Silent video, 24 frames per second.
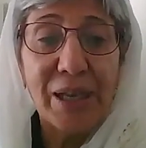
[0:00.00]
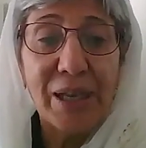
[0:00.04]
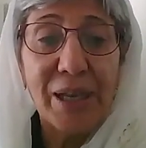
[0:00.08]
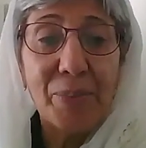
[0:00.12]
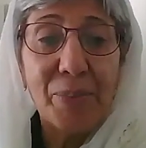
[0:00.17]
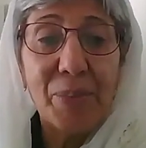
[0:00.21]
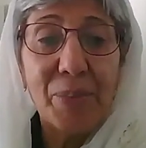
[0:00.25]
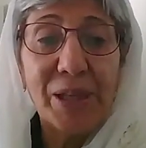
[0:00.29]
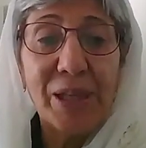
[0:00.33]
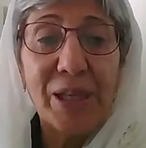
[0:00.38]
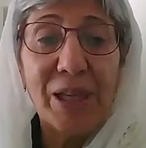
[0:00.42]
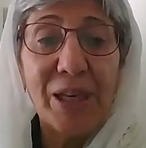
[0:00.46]

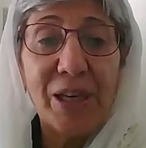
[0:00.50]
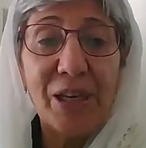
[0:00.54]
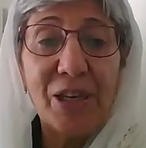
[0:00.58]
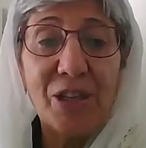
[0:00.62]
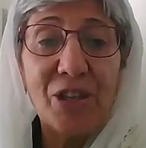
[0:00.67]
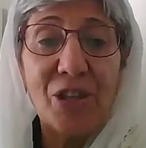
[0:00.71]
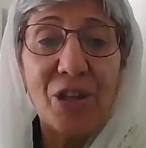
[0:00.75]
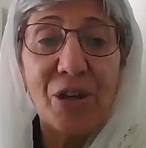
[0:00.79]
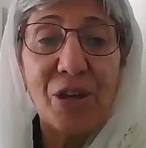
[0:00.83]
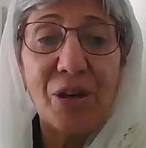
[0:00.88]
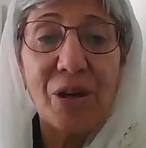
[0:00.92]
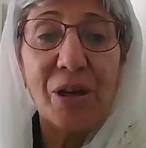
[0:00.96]
but
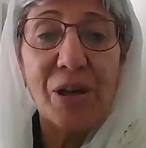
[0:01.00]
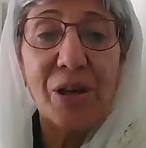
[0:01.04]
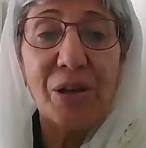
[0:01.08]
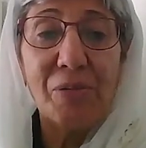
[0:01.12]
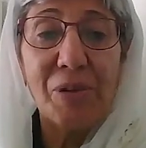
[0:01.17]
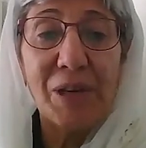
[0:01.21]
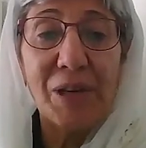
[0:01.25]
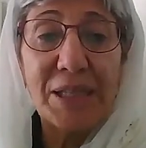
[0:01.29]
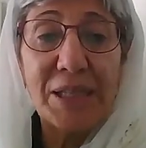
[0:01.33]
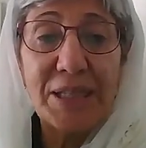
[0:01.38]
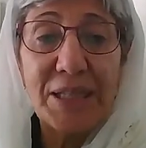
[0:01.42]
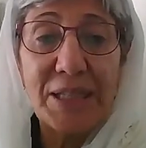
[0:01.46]
NHRI
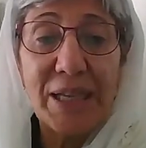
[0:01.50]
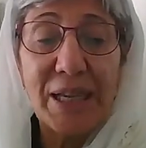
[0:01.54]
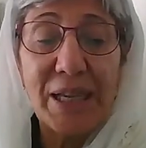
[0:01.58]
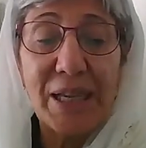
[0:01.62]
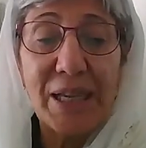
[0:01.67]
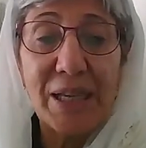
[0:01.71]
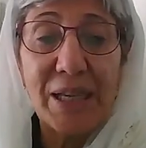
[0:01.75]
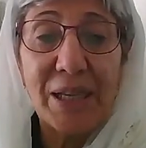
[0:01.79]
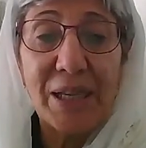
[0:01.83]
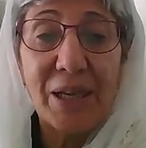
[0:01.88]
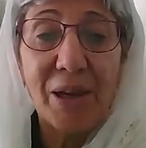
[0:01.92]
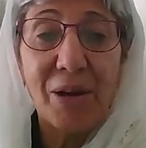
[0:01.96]
will
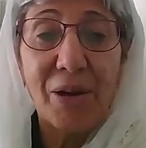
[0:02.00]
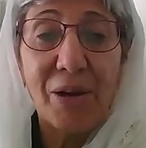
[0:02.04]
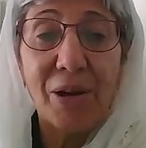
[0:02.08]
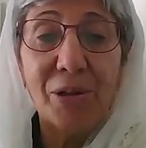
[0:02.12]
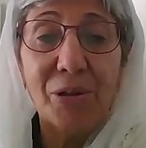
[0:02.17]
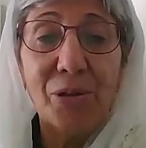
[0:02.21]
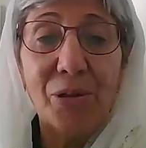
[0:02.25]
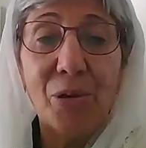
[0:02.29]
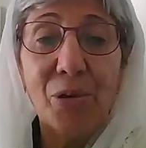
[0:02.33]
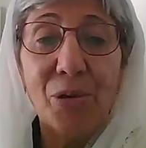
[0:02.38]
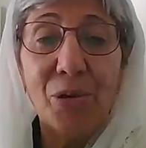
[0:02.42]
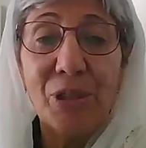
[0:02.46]
stay,
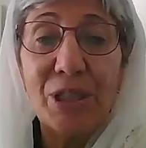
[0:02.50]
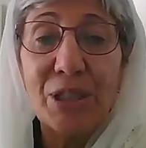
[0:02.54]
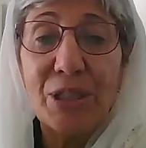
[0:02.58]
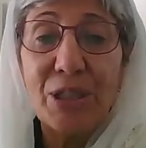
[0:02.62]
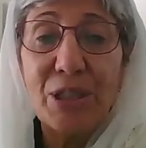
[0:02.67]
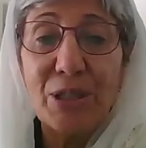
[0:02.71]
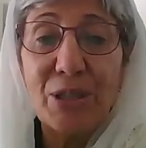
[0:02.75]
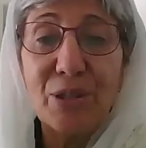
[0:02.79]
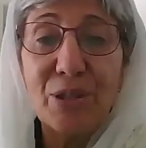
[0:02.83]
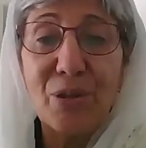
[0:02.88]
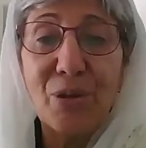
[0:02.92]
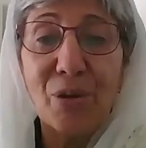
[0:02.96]
although this
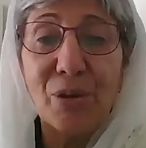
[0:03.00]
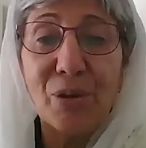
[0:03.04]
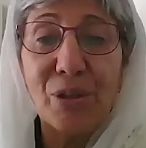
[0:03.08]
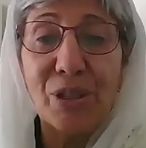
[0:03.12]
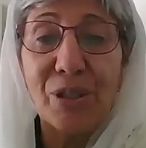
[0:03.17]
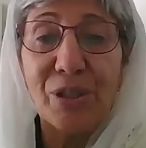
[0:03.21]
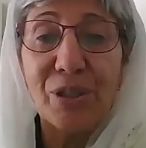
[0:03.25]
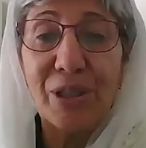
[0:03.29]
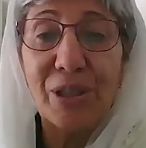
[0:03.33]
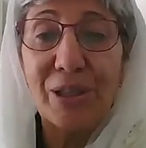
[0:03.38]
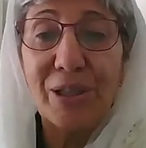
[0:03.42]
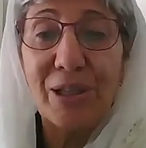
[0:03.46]
is not
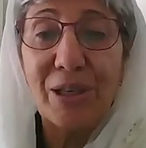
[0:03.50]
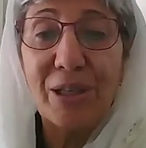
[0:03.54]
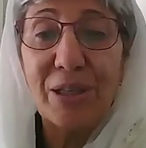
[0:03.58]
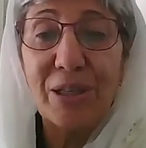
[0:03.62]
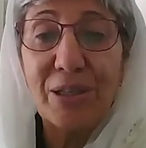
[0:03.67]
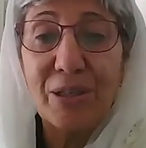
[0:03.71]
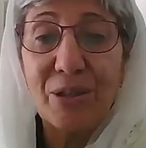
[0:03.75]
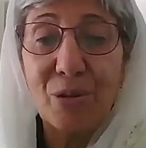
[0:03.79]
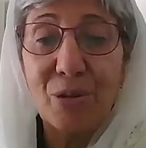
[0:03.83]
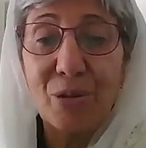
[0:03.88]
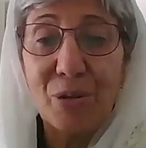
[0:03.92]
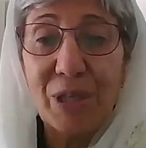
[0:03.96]
the
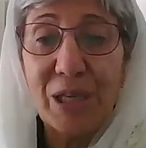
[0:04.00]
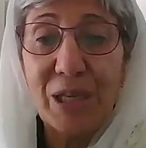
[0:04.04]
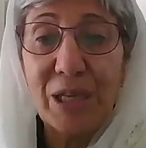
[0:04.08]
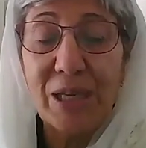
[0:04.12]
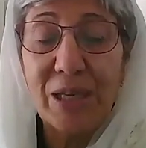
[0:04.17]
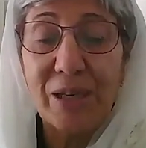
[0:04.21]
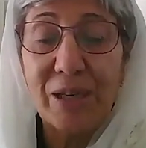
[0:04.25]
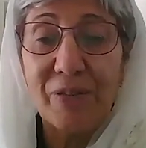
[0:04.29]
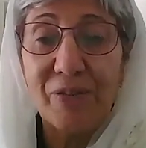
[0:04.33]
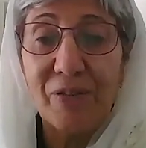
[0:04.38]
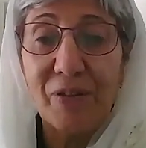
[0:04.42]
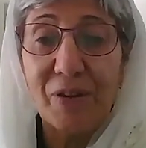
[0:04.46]
case today
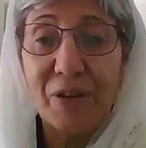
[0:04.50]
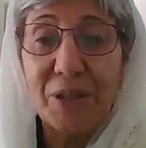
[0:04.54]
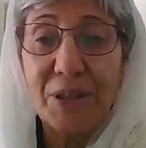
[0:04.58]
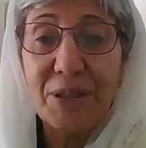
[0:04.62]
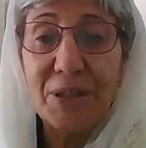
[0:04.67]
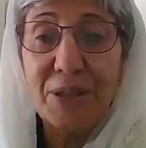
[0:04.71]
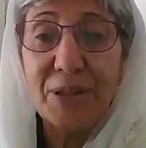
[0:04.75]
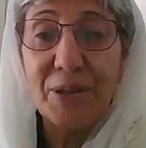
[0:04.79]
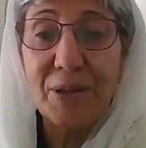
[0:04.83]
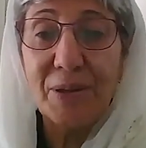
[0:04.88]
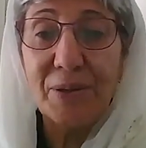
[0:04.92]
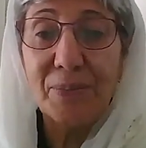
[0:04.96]
in
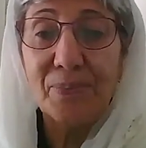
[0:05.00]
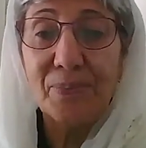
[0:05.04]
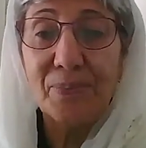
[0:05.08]
Afghanistan.